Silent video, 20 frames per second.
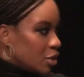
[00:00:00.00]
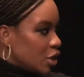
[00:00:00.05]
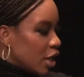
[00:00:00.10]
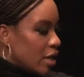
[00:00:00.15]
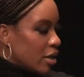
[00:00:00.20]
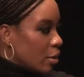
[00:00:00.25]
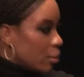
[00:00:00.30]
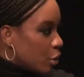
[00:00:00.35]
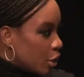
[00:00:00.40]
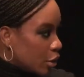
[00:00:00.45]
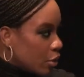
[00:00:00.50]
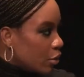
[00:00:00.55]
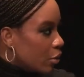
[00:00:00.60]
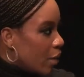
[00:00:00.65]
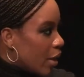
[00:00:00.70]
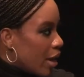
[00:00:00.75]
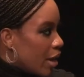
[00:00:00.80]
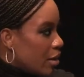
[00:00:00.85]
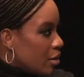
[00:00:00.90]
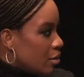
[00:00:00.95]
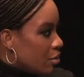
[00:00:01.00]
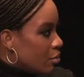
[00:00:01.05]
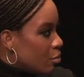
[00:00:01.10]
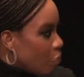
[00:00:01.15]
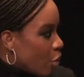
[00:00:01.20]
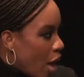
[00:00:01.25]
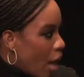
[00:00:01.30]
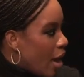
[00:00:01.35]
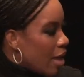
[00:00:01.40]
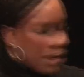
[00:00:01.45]
JW and
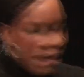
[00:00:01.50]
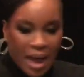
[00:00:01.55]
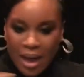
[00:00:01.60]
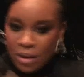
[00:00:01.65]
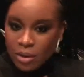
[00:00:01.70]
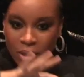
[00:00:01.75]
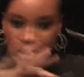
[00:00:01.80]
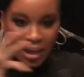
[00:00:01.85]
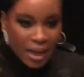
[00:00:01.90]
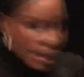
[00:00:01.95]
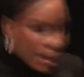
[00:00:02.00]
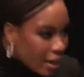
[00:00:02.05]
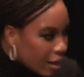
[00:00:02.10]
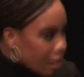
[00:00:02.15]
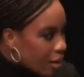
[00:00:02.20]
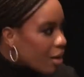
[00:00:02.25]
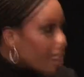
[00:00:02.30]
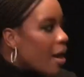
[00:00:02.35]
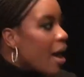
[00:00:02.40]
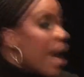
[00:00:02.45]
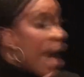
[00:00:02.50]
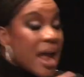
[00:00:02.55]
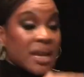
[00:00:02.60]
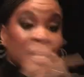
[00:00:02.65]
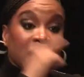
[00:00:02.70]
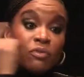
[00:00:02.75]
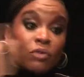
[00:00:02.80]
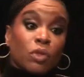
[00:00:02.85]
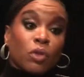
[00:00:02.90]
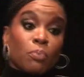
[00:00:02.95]
Bryant. Like I don't care. And
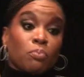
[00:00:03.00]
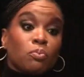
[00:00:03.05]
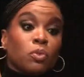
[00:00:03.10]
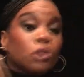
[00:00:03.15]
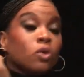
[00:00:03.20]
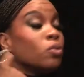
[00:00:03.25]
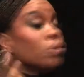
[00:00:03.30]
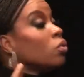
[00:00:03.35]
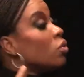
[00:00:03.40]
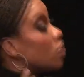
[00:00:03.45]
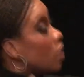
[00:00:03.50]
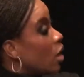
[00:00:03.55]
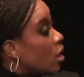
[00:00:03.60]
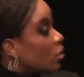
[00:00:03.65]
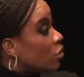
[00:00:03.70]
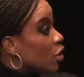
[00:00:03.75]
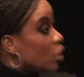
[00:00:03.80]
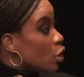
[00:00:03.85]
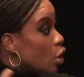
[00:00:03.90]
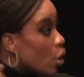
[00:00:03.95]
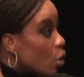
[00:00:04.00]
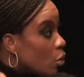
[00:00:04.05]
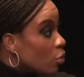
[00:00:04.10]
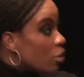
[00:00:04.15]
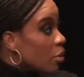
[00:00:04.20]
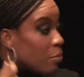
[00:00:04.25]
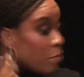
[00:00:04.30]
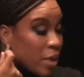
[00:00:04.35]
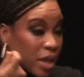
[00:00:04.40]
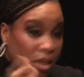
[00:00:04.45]
even the music, the
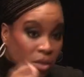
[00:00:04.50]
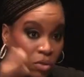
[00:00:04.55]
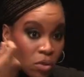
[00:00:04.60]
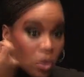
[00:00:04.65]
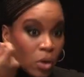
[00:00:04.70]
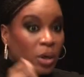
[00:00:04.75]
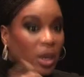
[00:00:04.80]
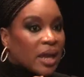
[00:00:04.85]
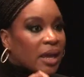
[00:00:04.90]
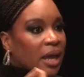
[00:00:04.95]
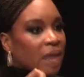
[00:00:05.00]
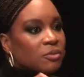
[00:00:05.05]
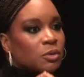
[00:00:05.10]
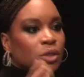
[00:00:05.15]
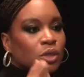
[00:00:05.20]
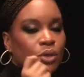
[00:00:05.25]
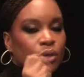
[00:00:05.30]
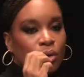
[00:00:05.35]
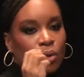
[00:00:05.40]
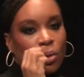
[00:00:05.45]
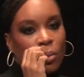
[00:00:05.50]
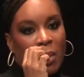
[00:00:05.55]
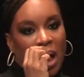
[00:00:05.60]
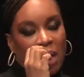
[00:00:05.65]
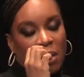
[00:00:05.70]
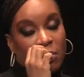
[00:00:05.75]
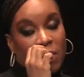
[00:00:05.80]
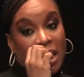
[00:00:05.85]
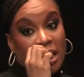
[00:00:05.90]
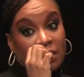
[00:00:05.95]
note, the biggest note I gave to
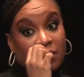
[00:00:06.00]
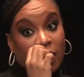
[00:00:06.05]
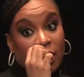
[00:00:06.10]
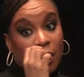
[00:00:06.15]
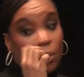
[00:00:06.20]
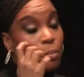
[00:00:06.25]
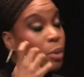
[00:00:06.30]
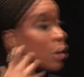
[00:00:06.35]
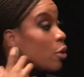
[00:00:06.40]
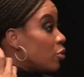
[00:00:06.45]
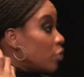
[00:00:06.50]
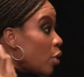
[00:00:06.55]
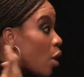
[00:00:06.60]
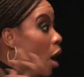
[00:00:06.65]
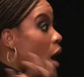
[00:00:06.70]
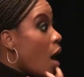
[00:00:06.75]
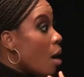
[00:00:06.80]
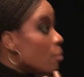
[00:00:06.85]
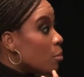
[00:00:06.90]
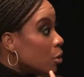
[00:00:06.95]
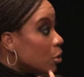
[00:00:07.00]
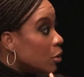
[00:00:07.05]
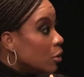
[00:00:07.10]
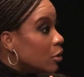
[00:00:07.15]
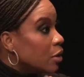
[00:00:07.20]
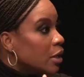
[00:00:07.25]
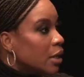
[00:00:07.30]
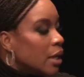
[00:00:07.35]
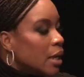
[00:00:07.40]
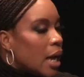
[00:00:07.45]
my amazing composer
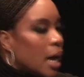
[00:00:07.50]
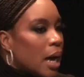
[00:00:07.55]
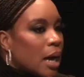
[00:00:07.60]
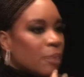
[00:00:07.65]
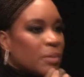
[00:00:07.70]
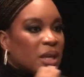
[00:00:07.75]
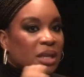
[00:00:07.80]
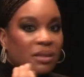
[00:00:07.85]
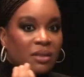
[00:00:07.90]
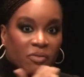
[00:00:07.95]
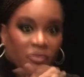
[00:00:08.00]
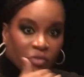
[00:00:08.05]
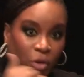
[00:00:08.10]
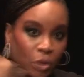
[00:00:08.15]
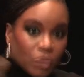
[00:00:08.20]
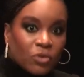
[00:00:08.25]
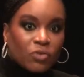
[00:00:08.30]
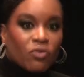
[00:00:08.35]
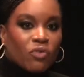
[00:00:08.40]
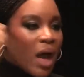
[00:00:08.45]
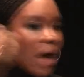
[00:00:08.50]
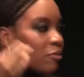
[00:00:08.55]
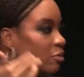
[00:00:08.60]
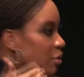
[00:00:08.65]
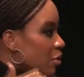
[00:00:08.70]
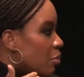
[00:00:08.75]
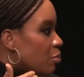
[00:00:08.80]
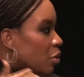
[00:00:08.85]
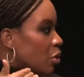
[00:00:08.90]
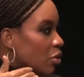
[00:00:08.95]
Abel, um, because the first draft
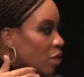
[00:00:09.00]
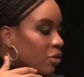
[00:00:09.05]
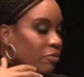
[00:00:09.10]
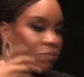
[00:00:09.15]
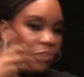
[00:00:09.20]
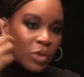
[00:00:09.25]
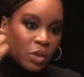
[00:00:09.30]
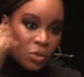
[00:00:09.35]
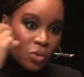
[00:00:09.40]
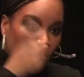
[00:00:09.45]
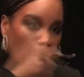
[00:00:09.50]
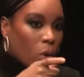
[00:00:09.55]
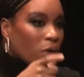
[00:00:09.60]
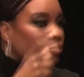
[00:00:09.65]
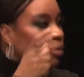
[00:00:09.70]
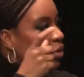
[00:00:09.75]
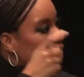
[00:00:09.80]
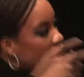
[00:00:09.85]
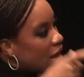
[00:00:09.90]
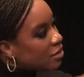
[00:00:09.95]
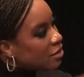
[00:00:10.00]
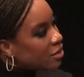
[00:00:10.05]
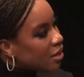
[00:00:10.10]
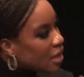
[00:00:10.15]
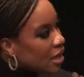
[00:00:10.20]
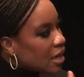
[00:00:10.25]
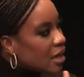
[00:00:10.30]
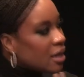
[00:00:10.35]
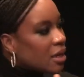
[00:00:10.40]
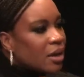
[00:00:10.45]
of the music, the score for that
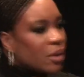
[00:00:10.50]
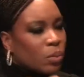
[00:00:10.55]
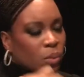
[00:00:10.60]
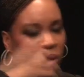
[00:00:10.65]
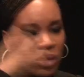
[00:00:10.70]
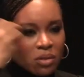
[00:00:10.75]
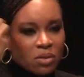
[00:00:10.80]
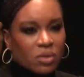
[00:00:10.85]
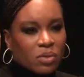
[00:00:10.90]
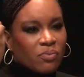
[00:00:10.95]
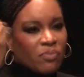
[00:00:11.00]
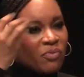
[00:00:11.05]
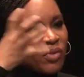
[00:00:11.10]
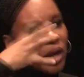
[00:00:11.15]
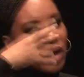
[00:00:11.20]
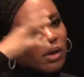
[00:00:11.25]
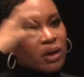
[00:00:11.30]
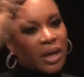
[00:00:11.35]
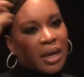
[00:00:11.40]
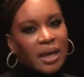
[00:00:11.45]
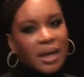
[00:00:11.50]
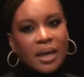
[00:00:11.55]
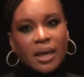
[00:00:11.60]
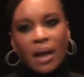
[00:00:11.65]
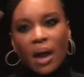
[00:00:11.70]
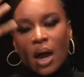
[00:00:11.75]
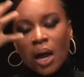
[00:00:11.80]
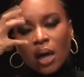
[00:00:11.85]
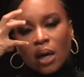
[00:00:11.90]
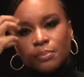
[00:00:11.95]
scene, it was very,
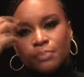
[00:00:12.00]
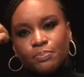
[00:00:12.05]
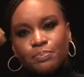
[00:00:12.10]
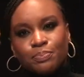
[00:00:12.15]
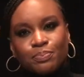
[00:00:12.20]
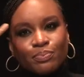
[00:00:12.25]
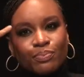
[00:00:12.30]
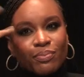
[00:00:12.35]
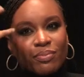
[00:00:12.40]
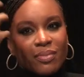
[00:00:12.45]
um,